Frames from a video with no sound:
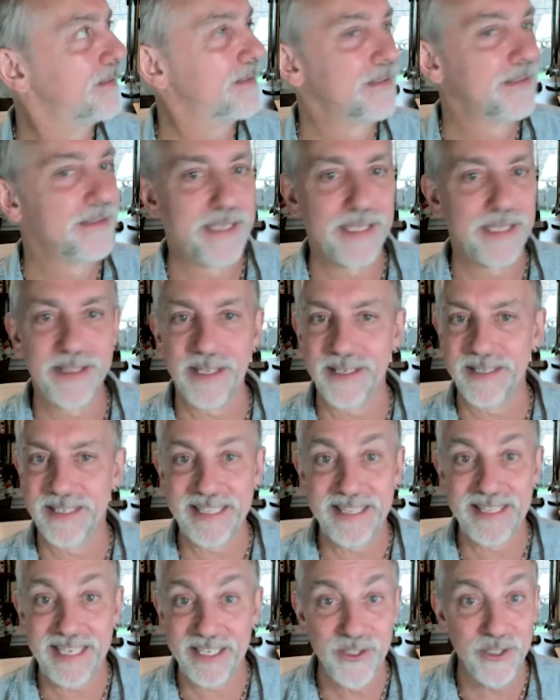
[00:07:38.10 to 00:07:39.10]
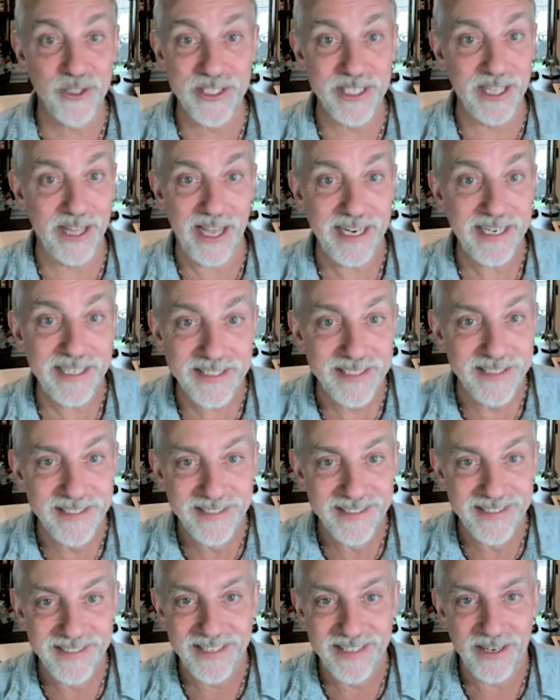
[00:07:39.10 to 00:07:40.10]
did the, did the engines light?
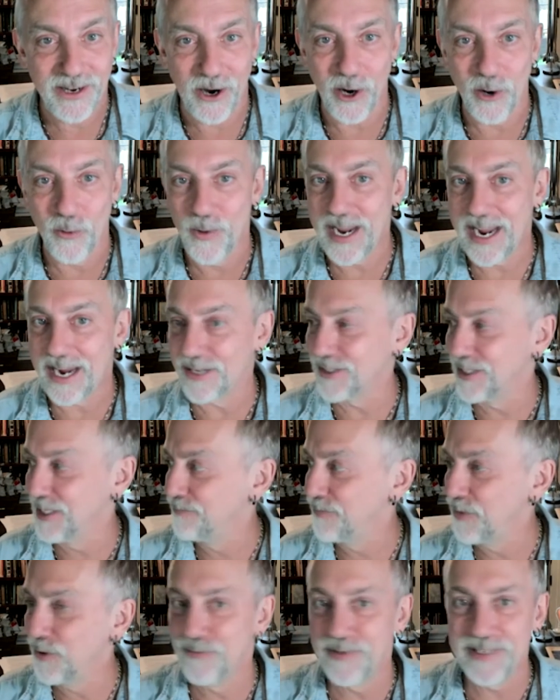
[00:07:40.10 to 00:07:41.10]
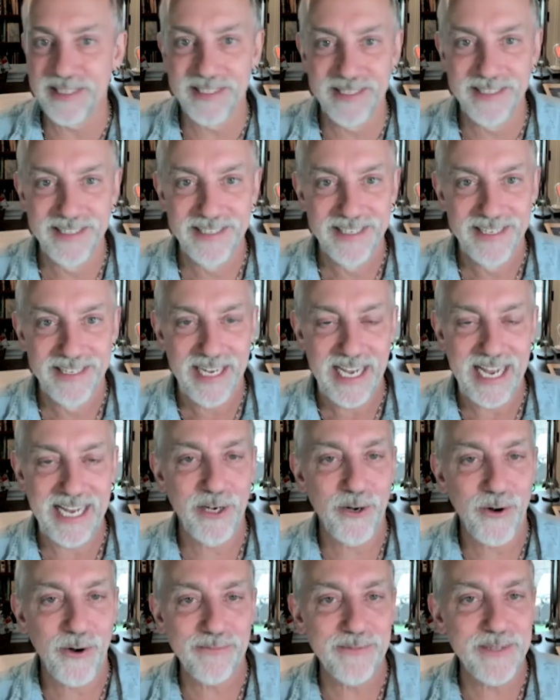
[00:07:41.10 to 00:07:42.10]
are we actually moving? And you
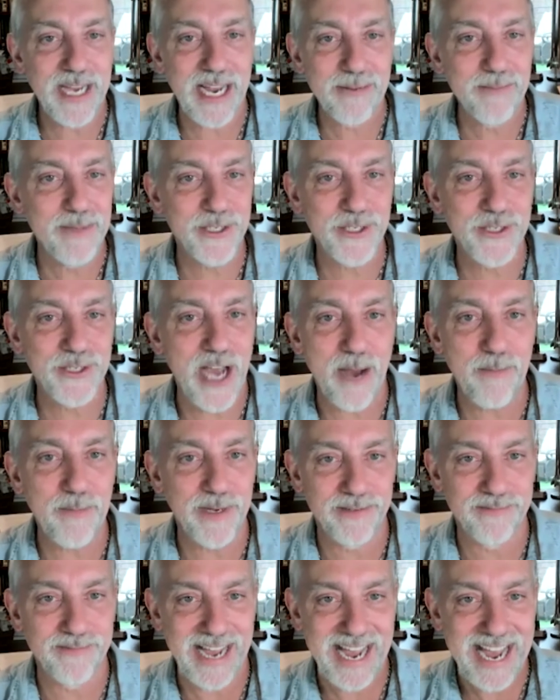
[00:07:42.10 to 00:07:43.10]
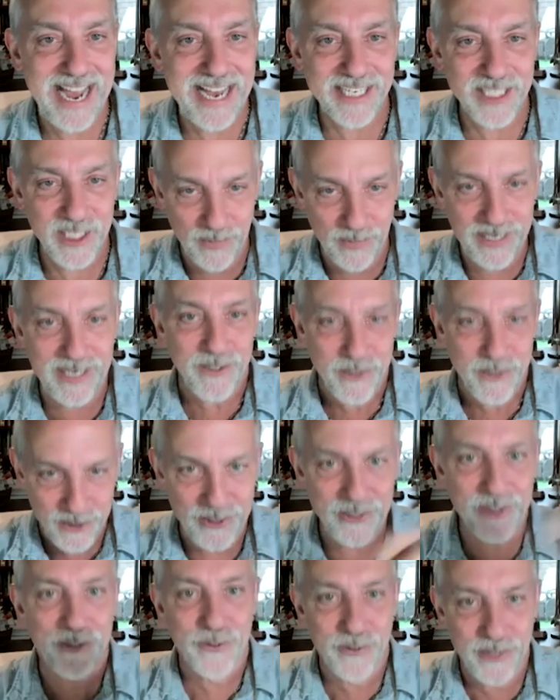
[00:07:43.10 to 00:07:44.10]
don't have time to stop and ask because you're
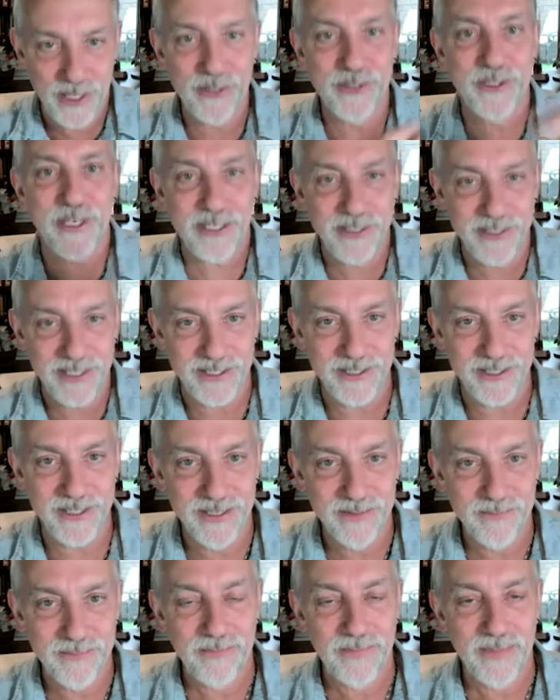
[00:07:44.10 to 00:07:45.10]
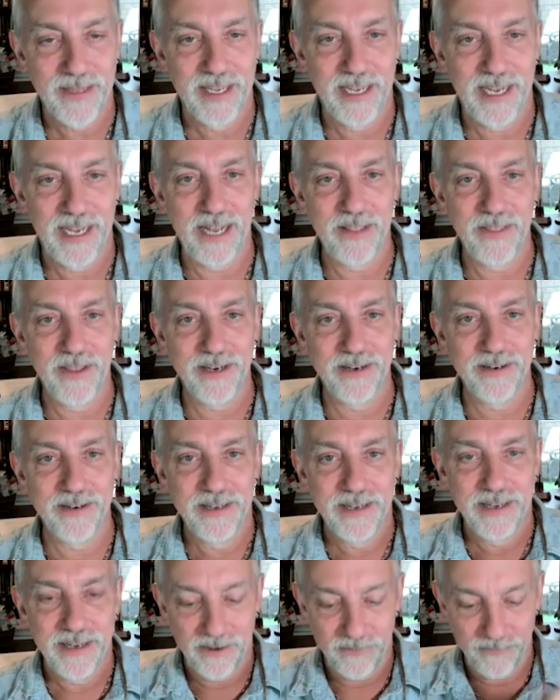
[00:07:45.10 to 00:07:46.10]
still doing your checklist. And then
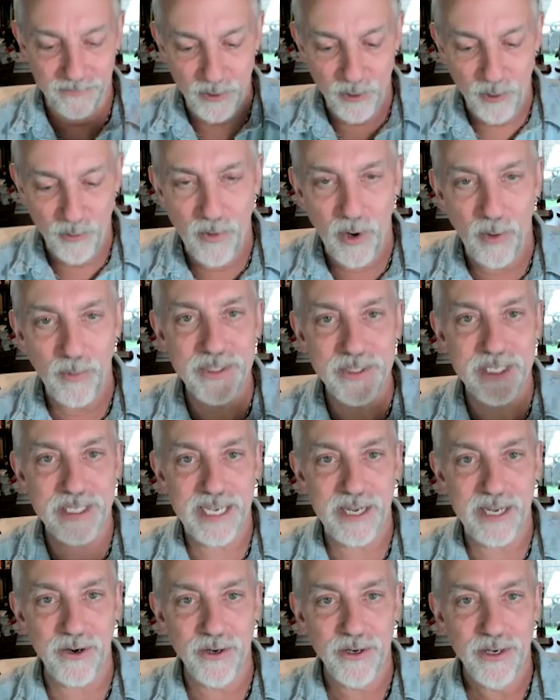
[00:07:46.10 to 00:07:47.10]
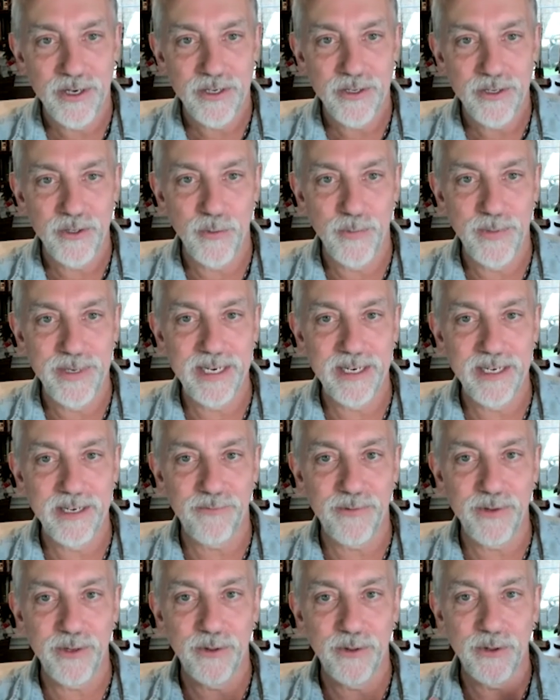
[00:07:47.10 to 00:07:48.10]
a few moments later, you begin to
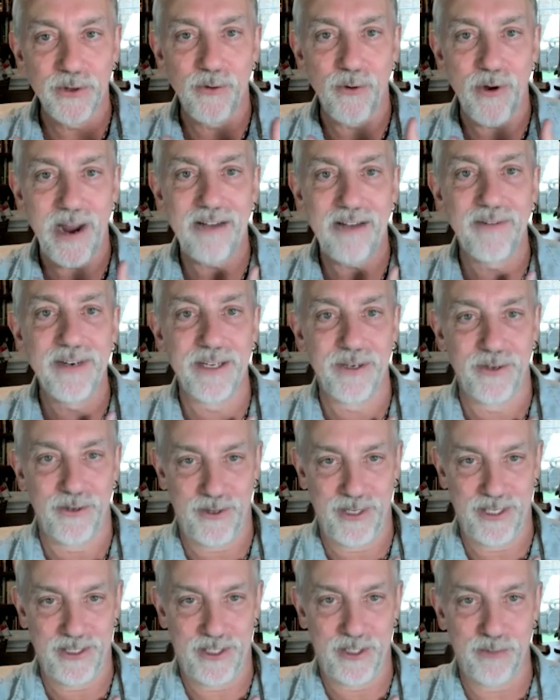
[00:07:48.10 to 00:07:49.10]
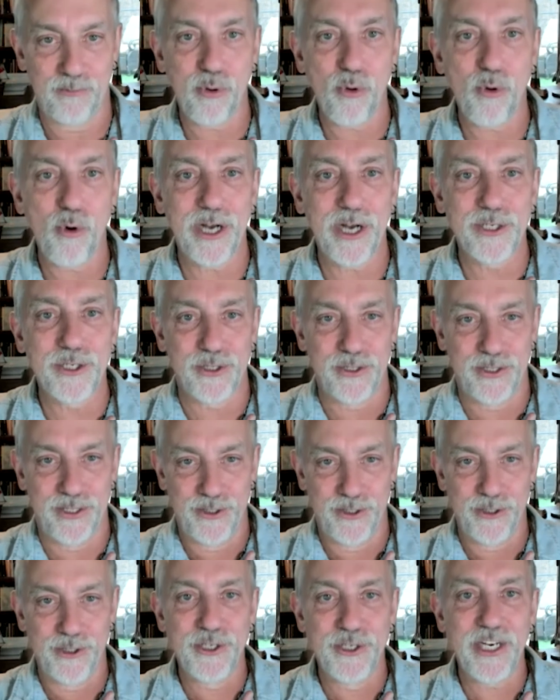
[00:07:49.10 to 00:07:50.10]
feel the gravity increase, the pressure in your
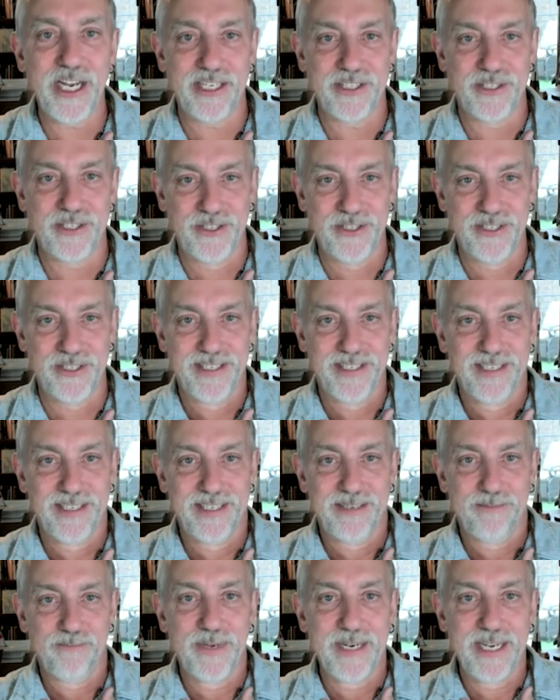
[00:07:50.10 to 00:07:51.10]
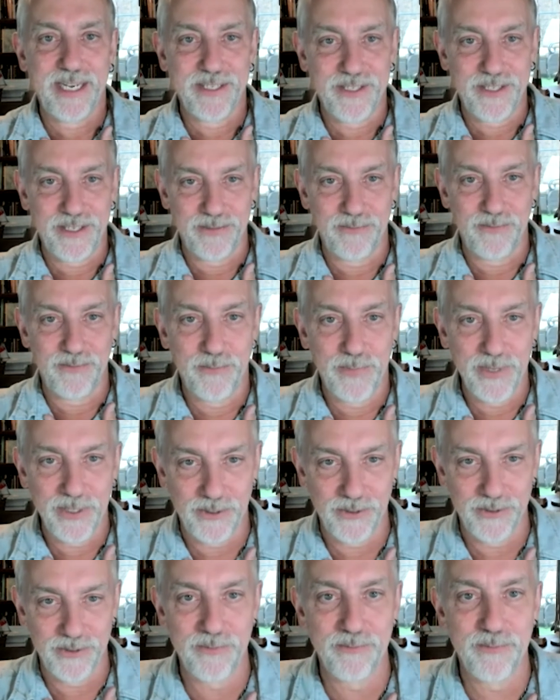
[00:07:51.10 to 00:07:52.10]
chest begins to
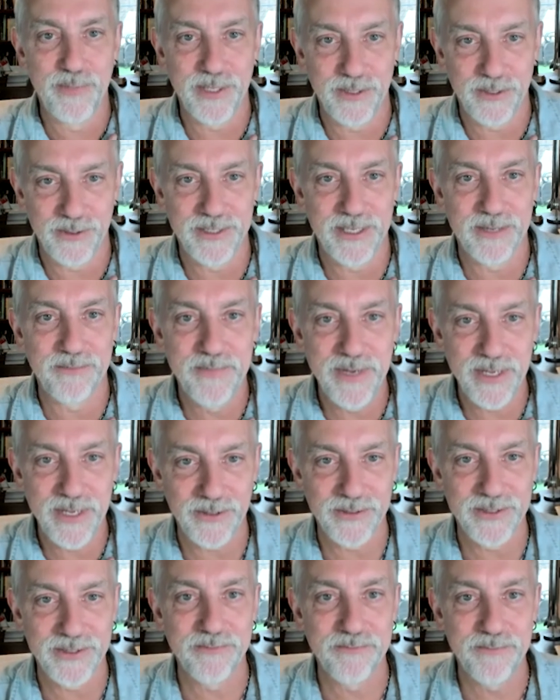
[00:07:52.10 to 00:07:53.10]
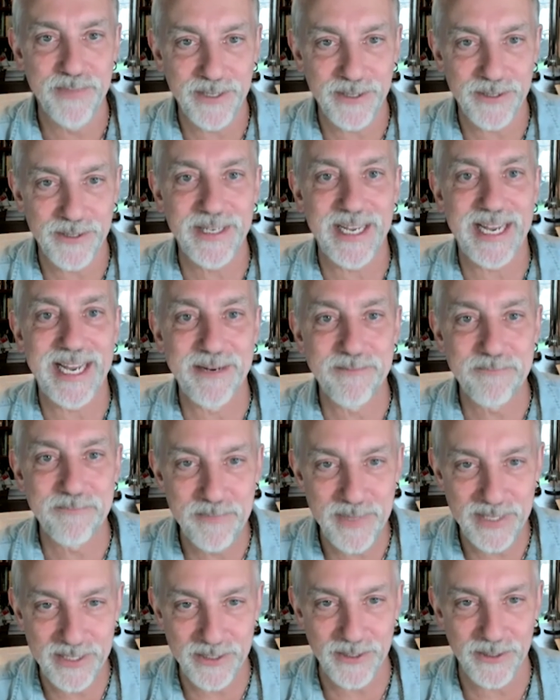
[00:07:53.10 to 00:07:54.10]
build and build and build and build and
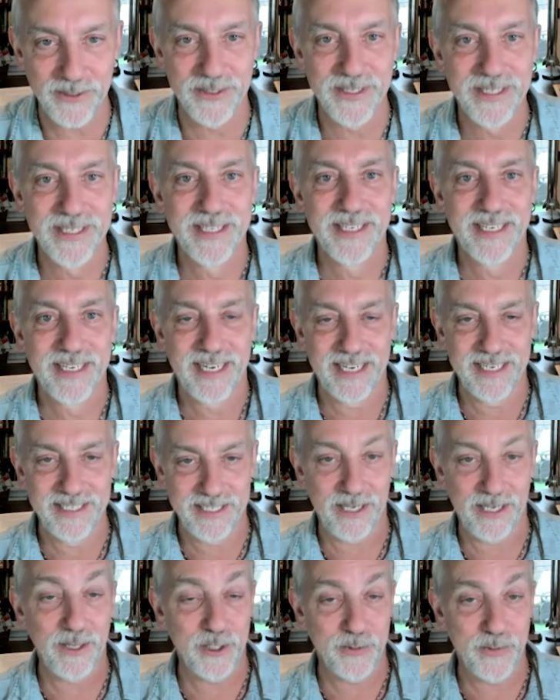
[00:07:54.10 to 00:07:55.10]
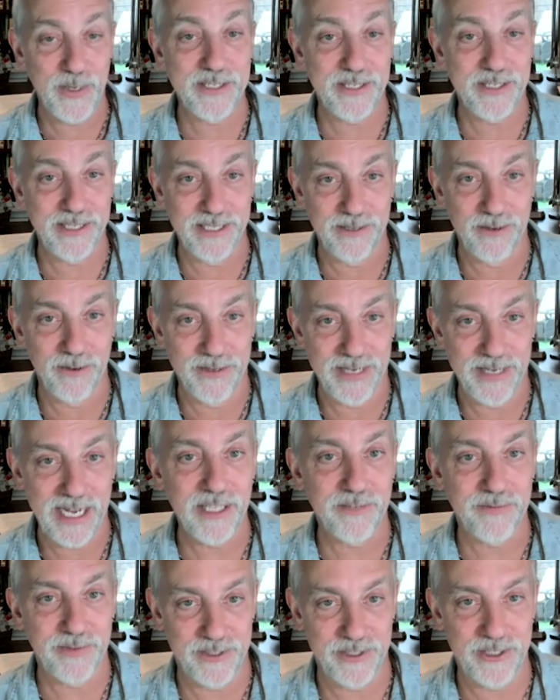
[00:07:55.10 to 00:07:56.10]
build until there's basically, you know, an
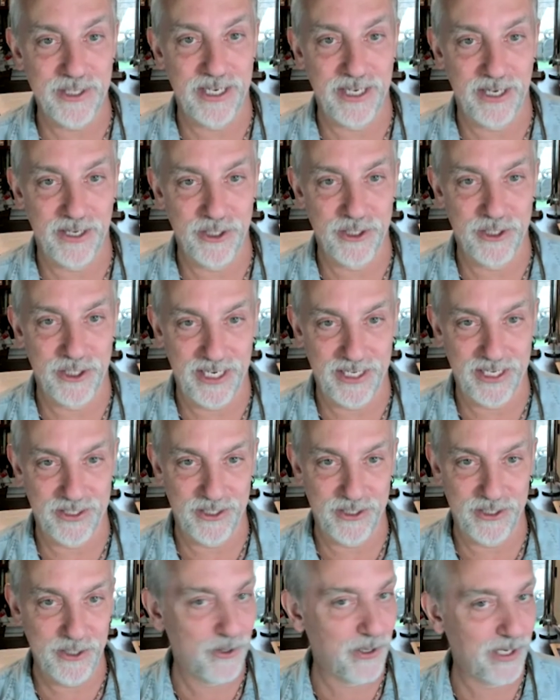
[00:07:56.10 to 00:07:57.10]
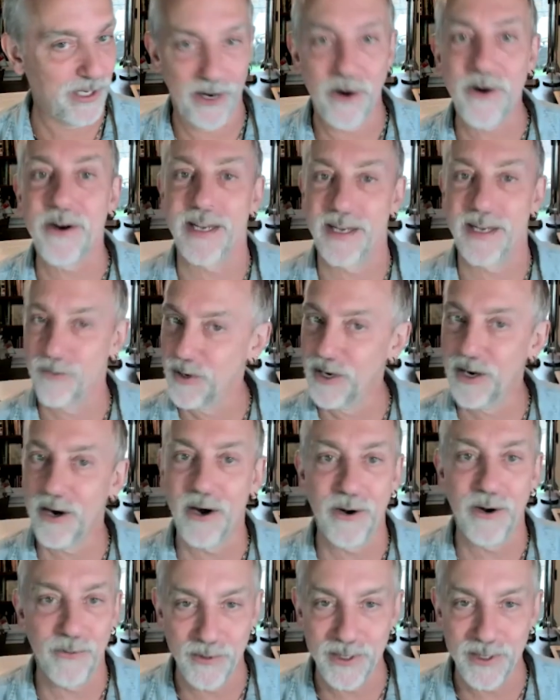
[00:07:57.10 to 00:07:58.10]
elephant sitting on your chest. And so you're going like, okay, we are
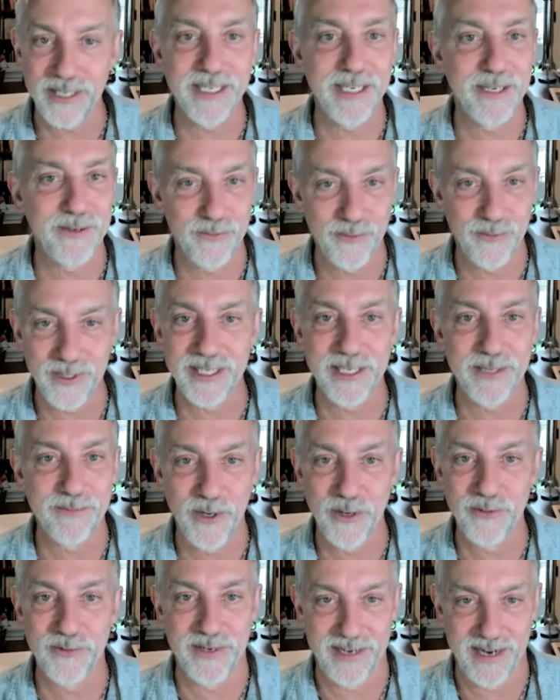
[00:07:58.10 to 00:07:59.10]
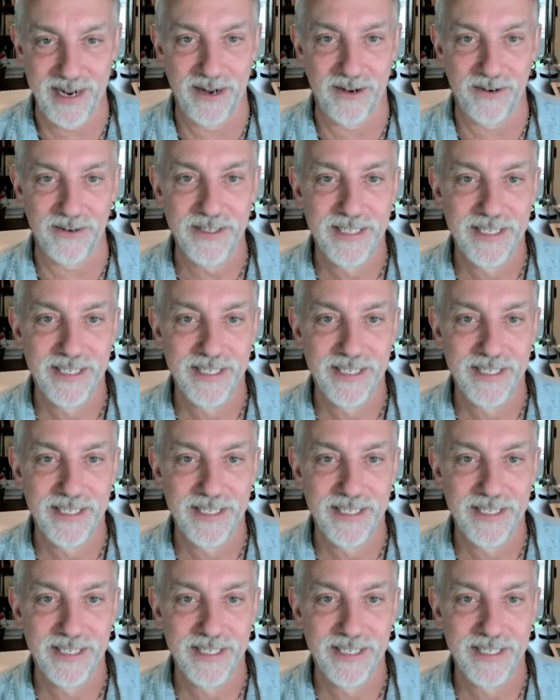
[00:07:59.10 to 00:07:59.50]
really, really moving now.